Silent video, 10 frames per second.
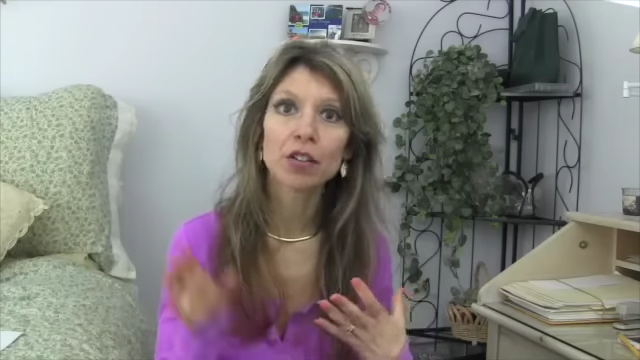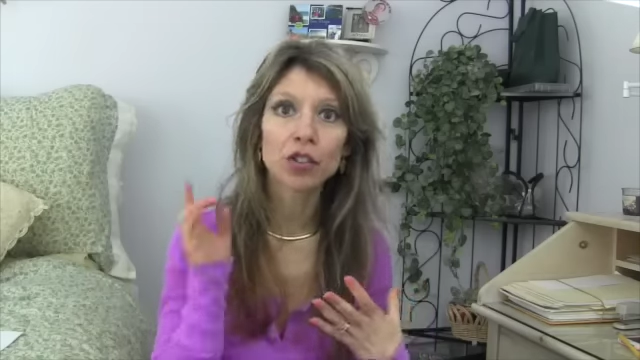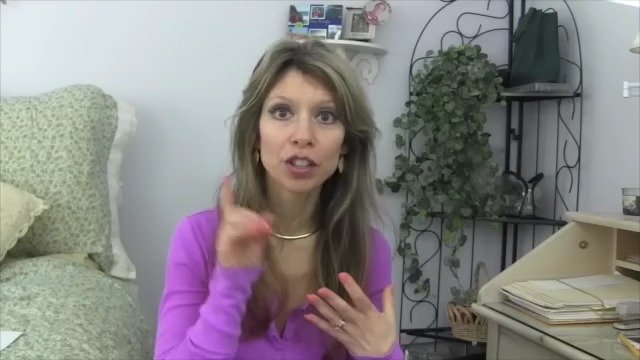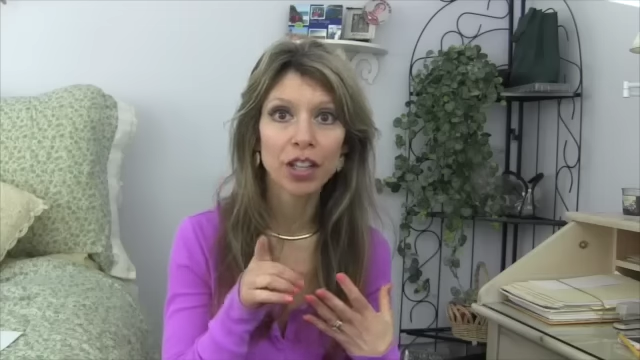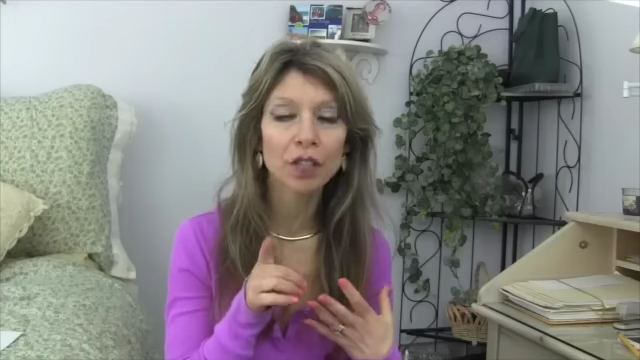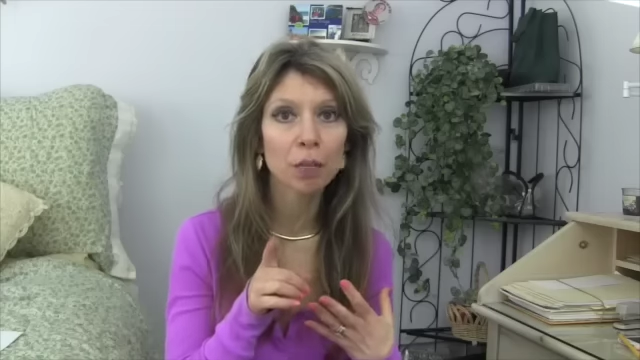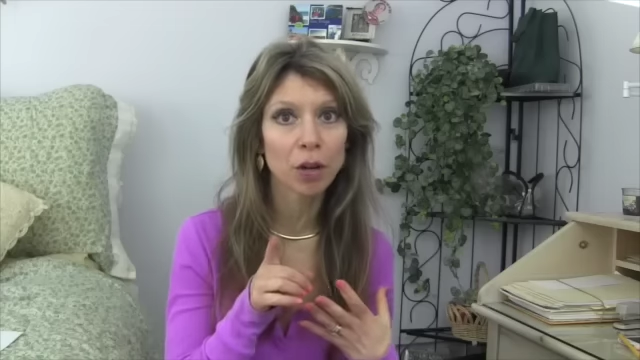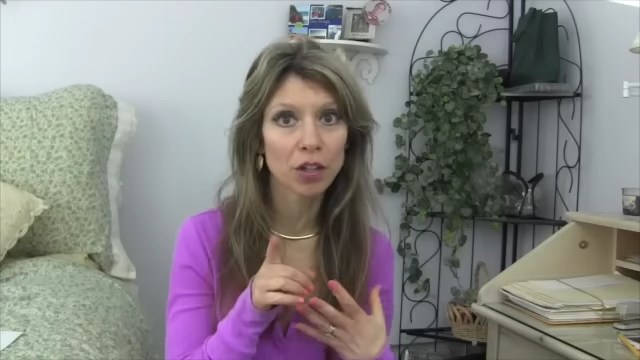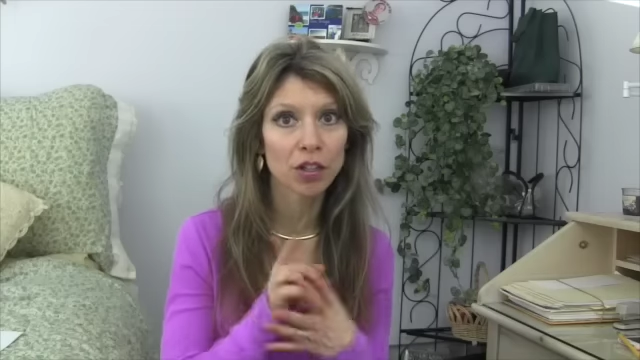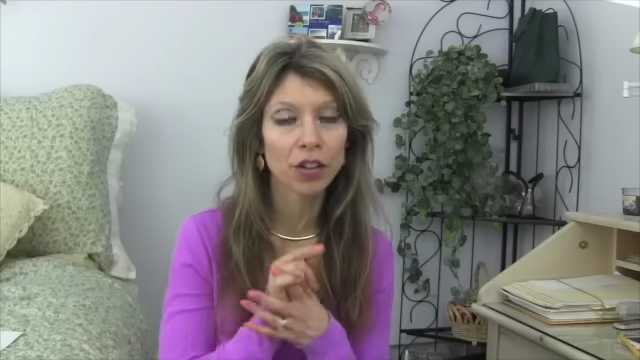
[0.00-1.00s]
and you should never
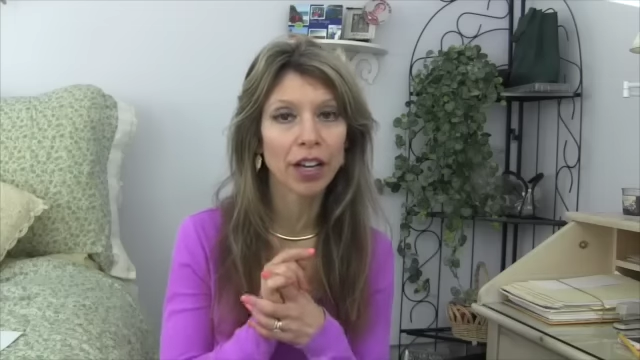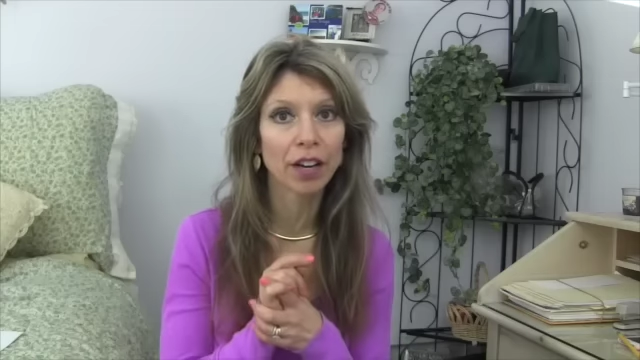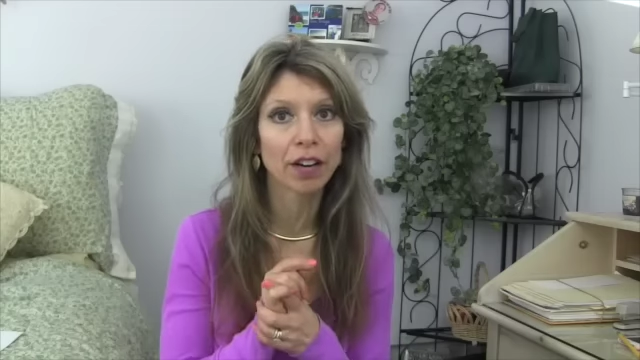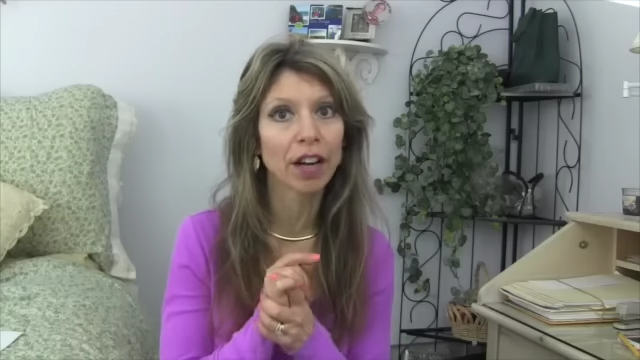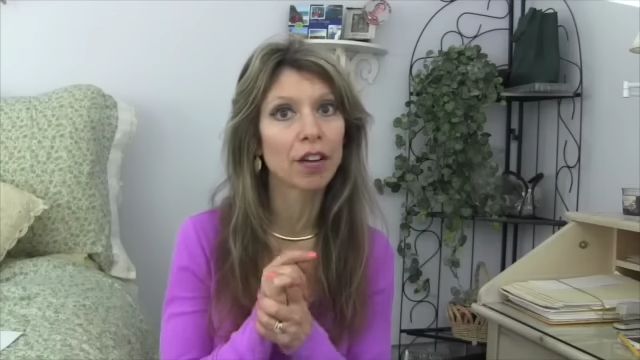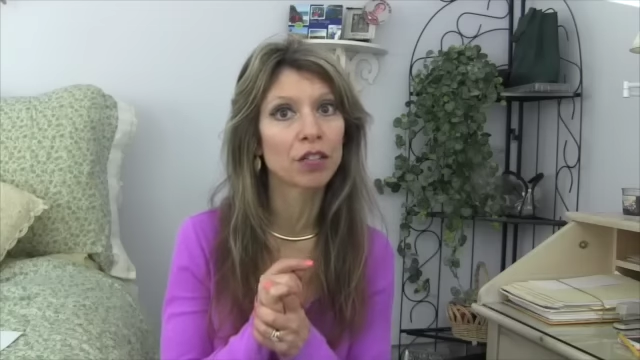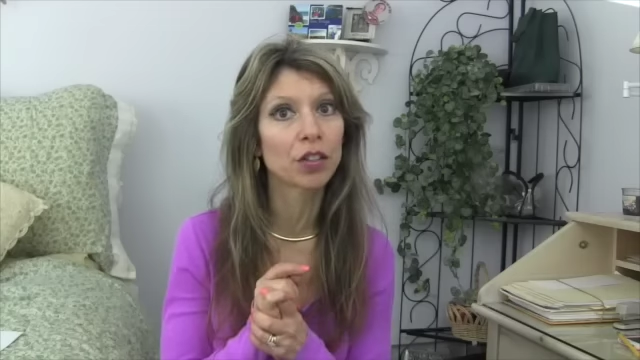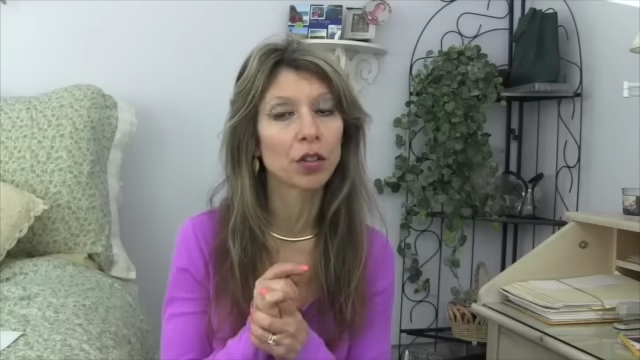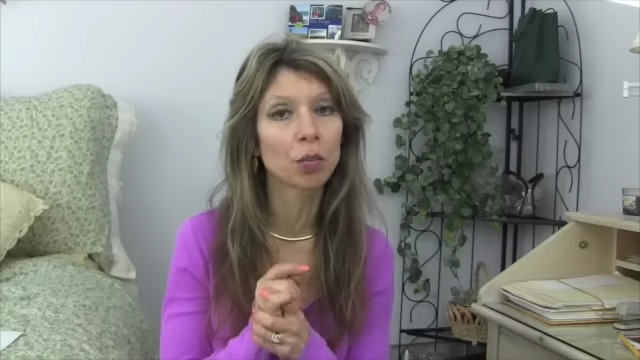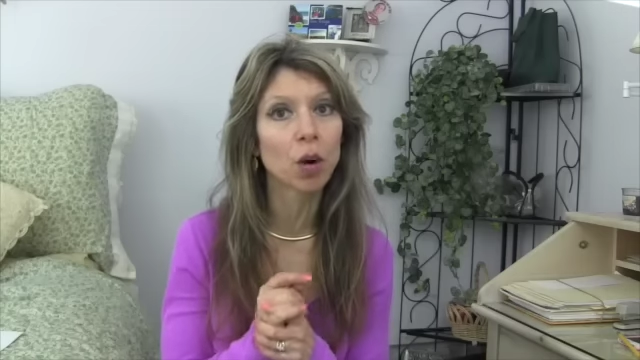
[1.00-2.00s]
brush your hair
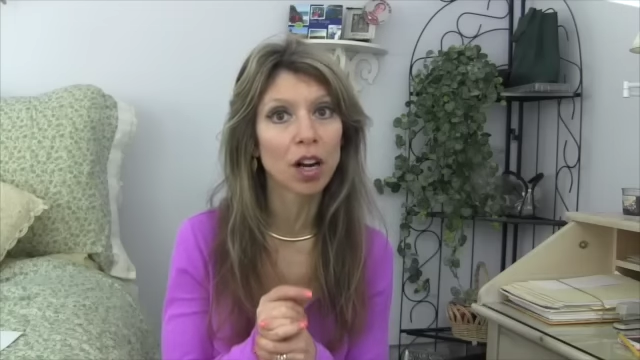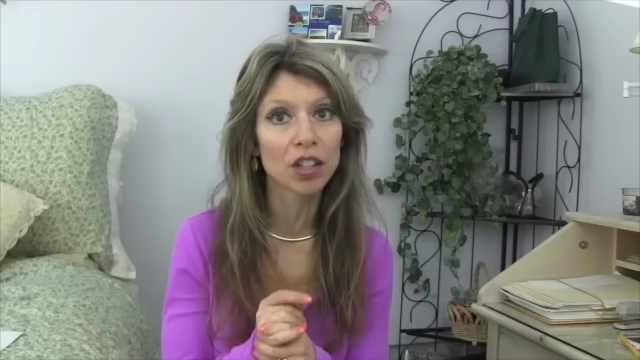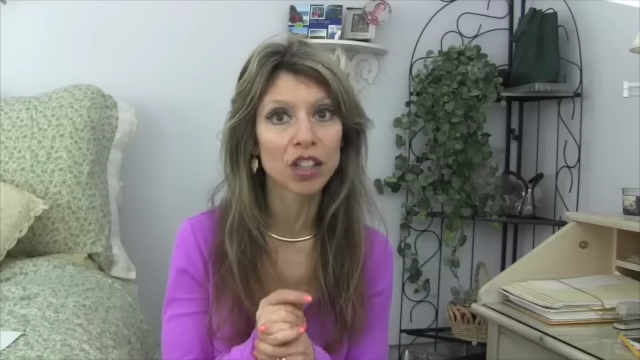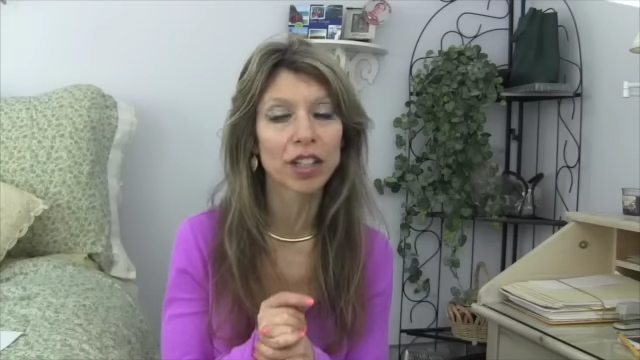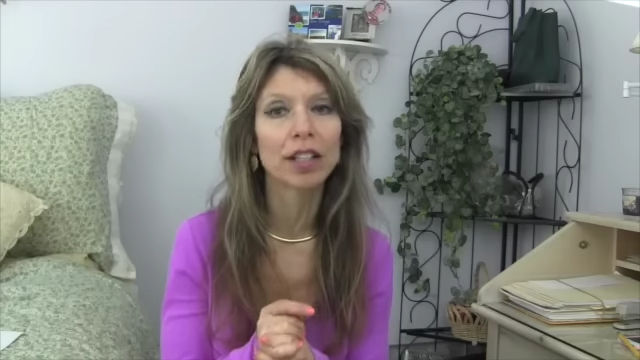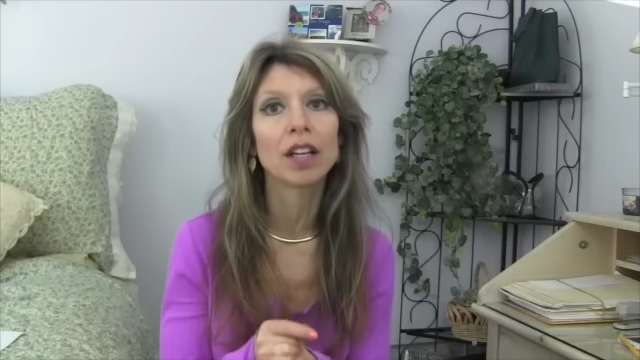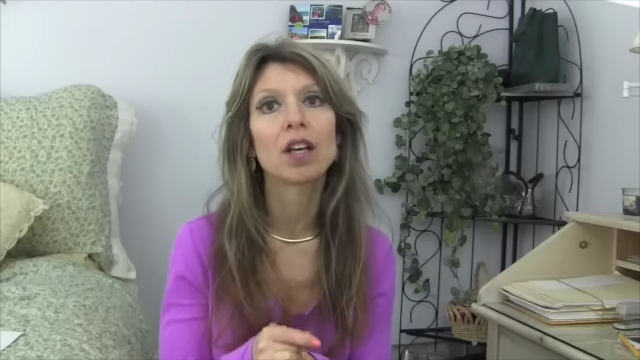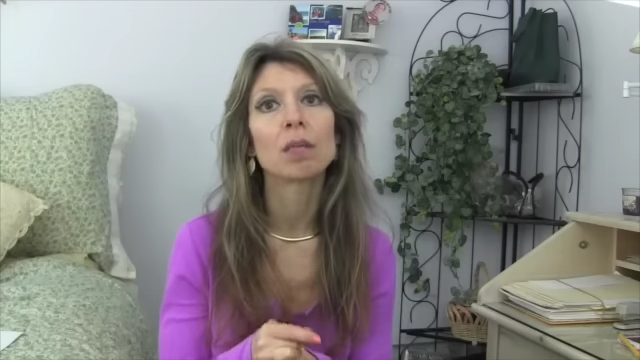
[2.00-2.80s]
after you wash it